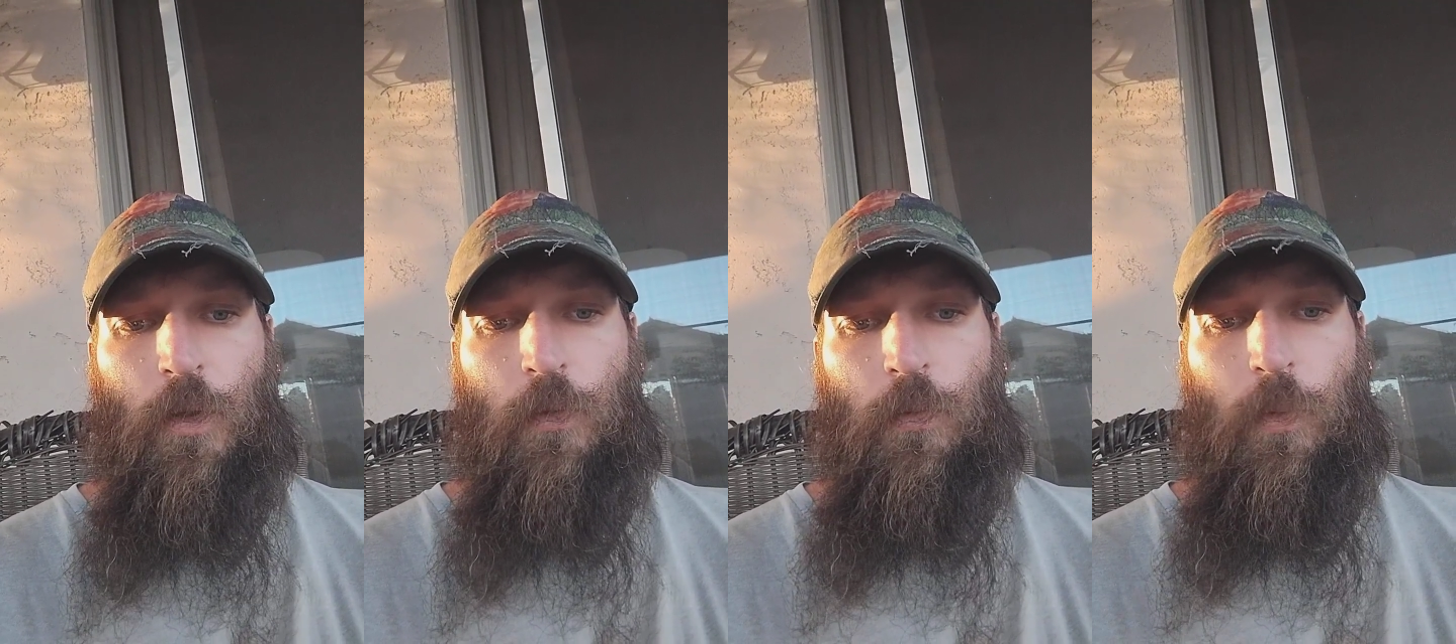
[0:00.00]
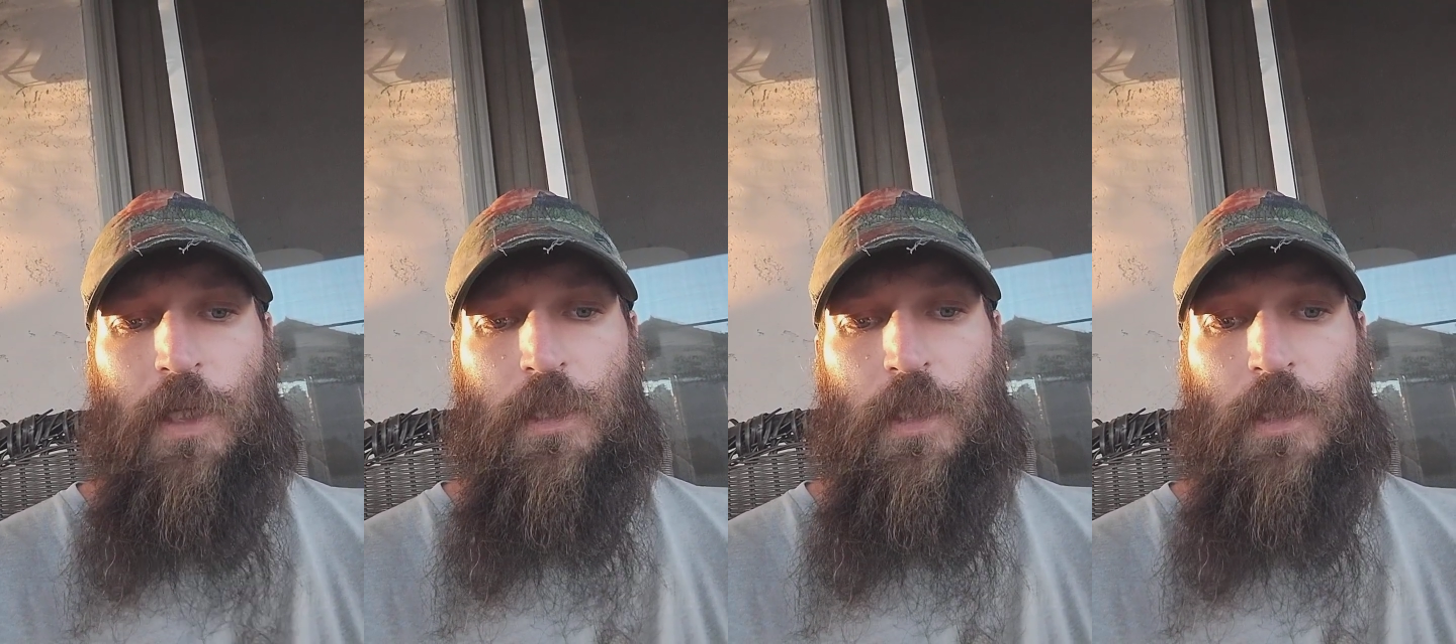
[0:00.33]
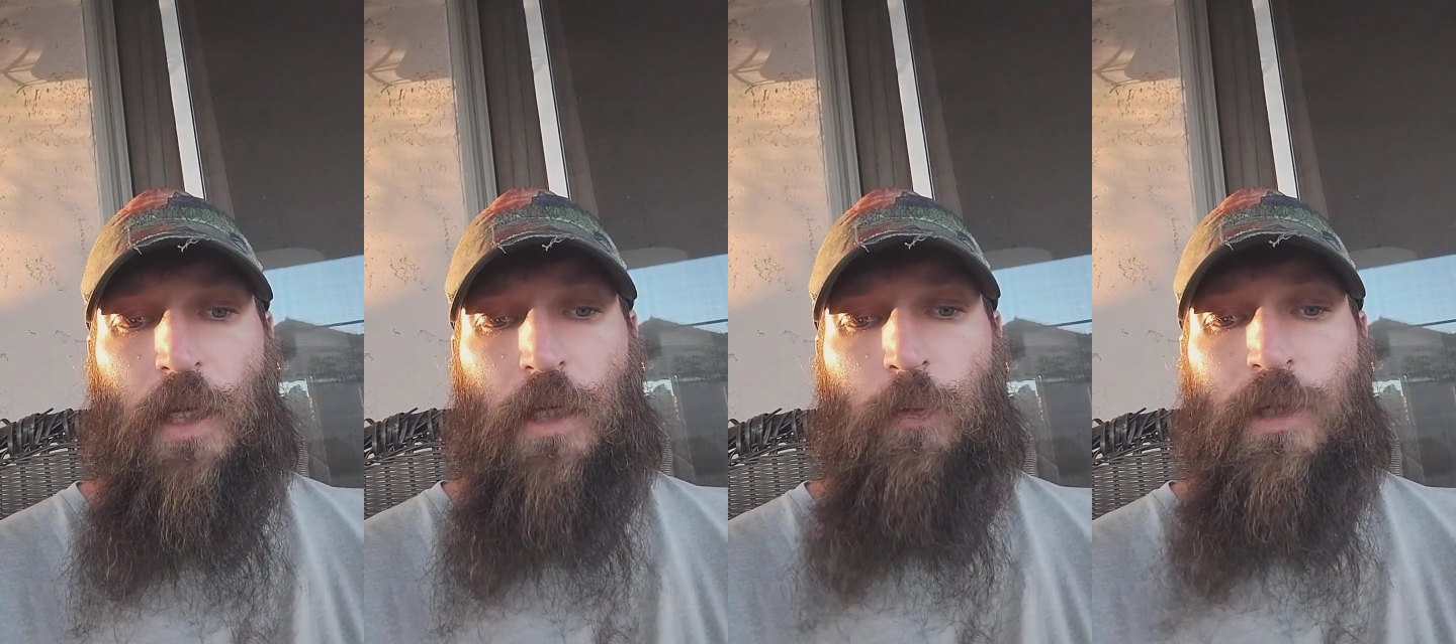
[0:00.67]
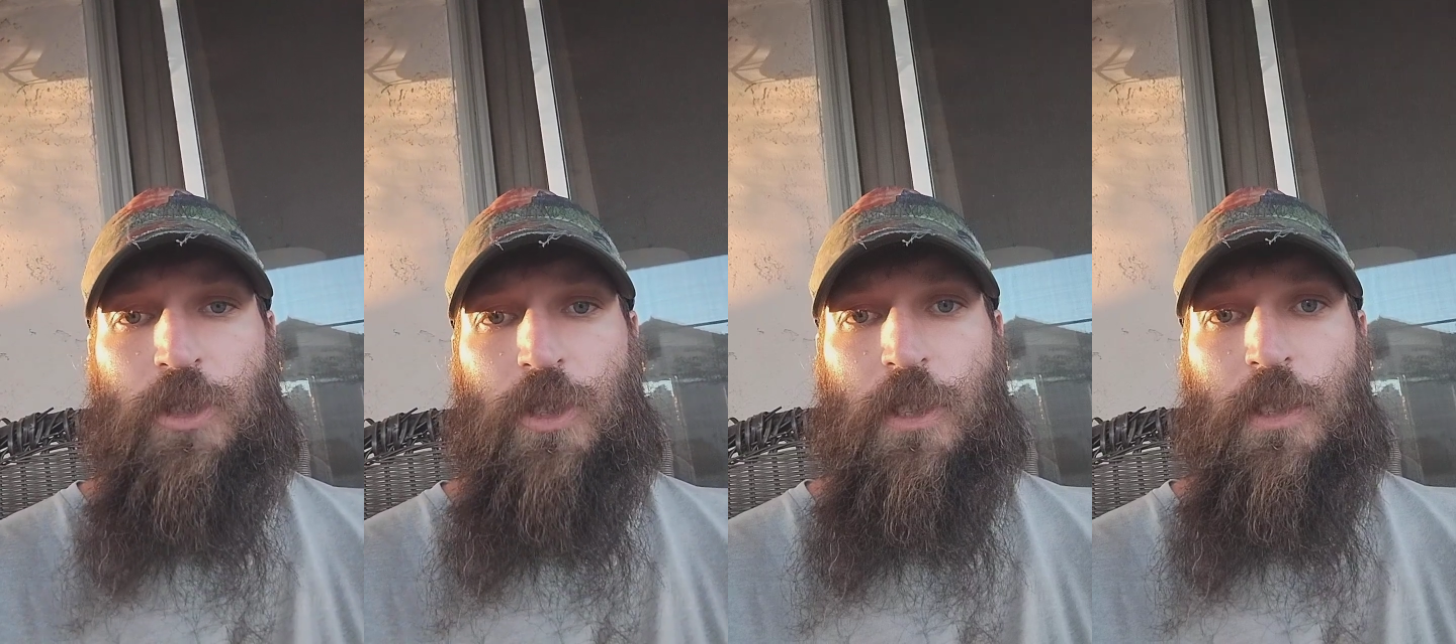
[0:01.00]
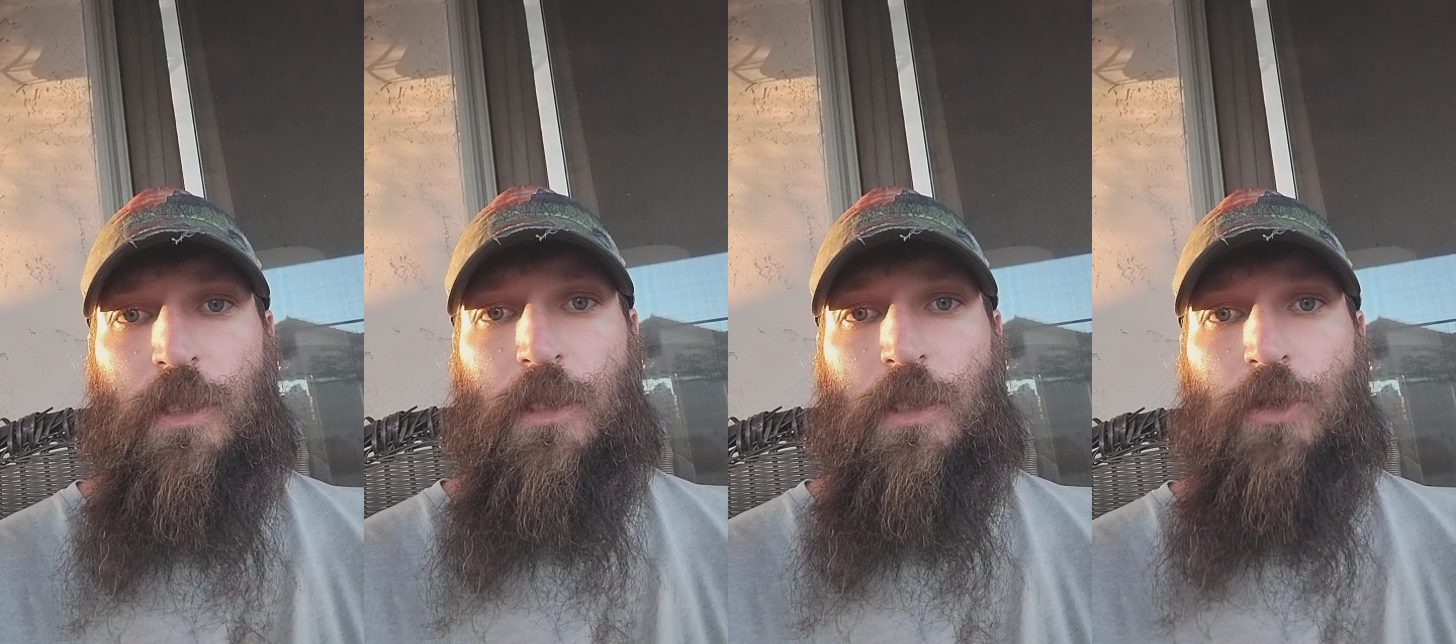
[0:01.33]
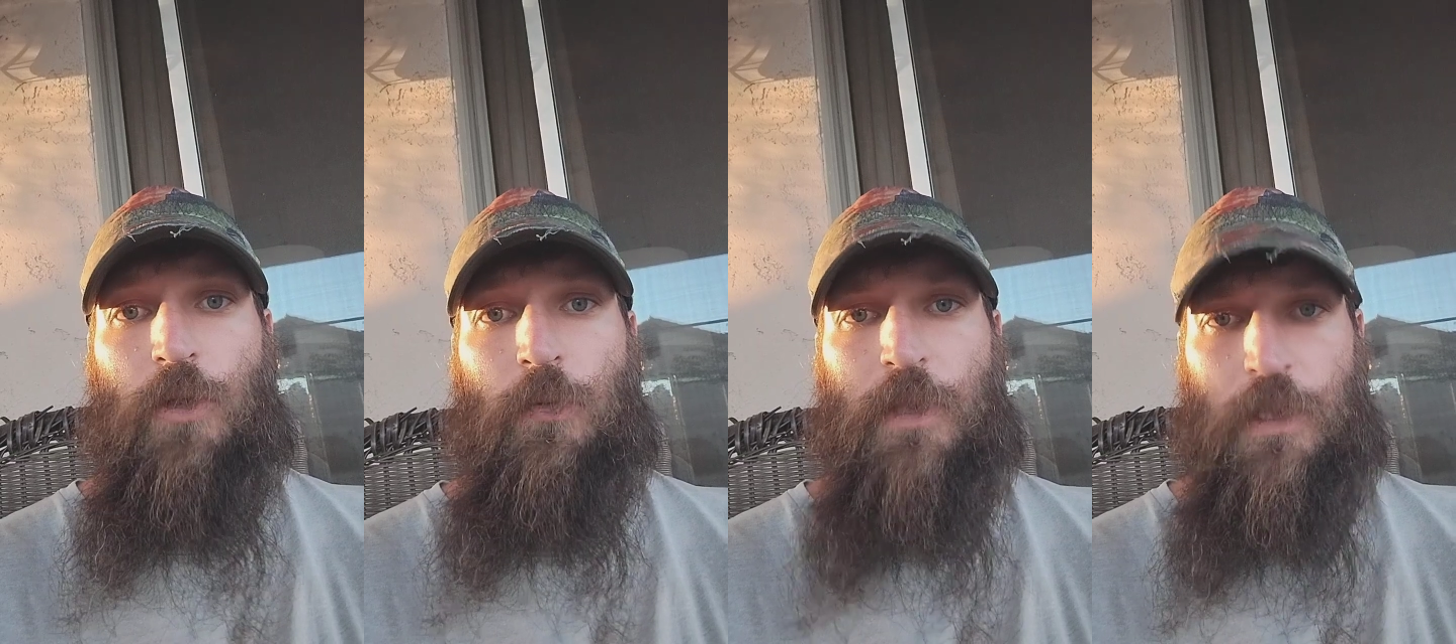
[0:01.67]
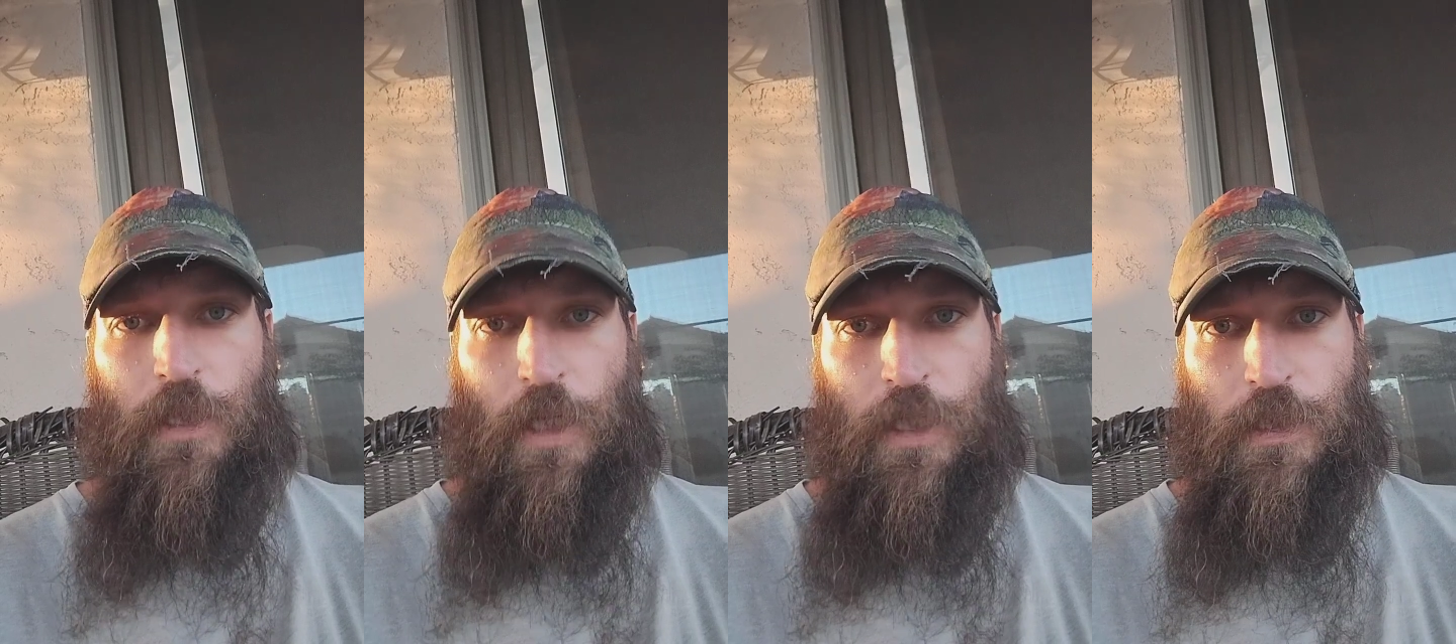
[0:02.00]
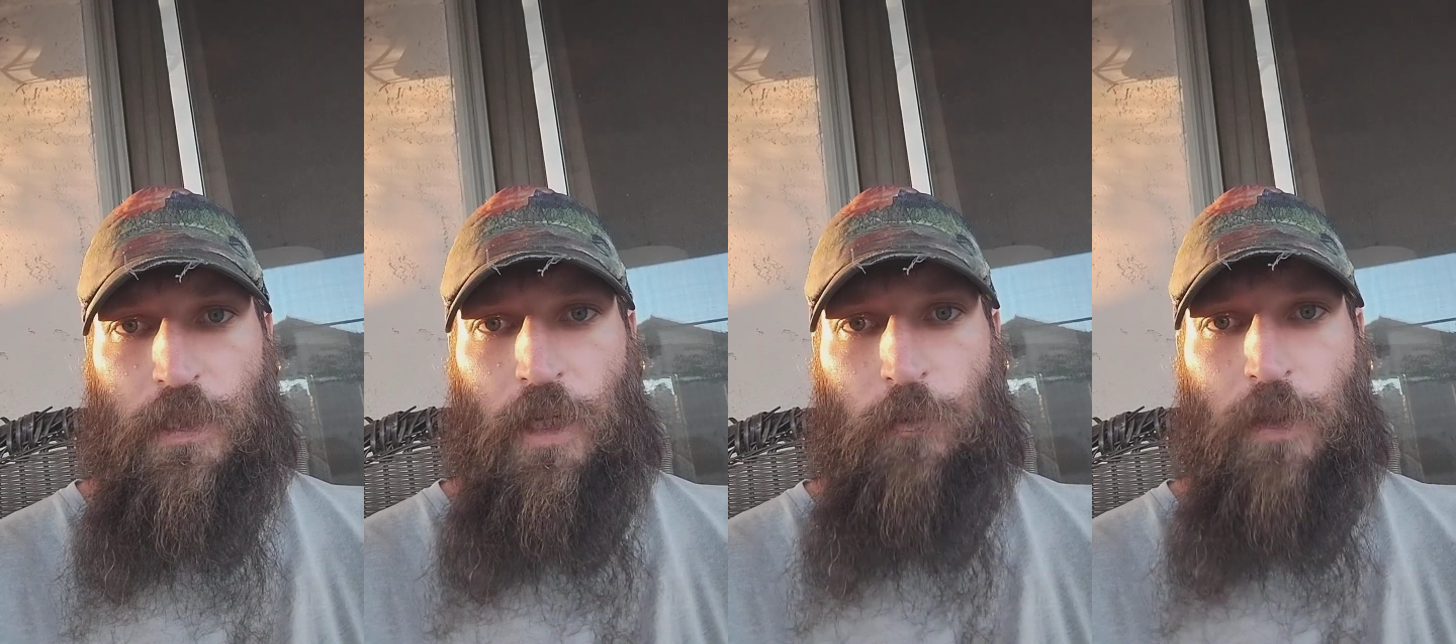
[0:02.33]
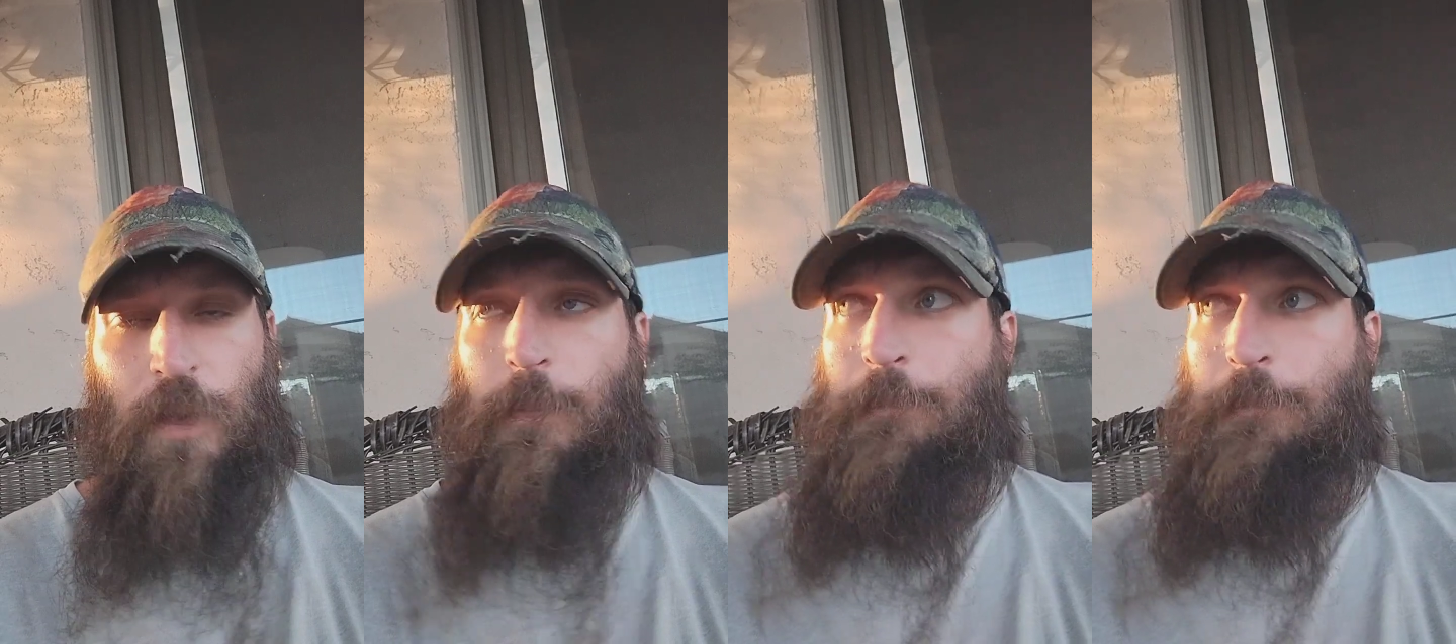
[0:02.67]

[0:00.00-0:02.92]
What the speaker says: ways that question you don't need to ask that way.